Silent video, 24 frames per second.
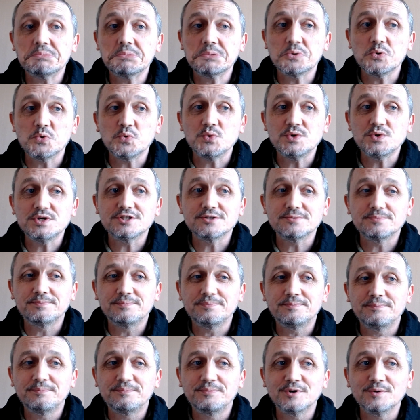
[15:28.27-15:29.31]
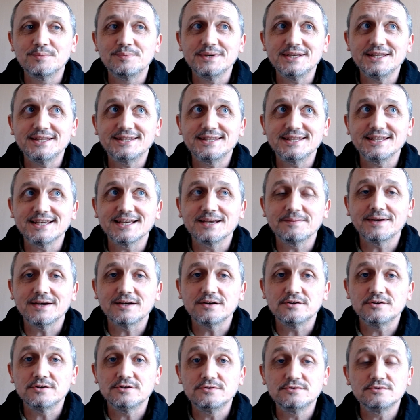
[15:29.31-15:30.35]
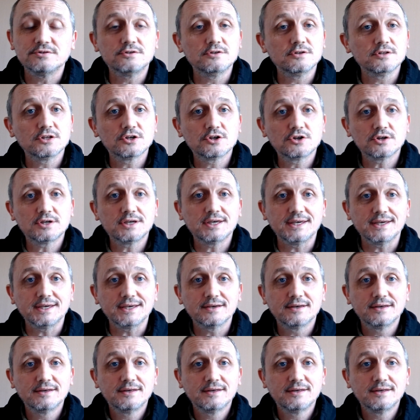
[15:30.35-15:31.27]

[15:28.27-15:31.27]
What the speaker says: we should probably think about who's doing the cooking.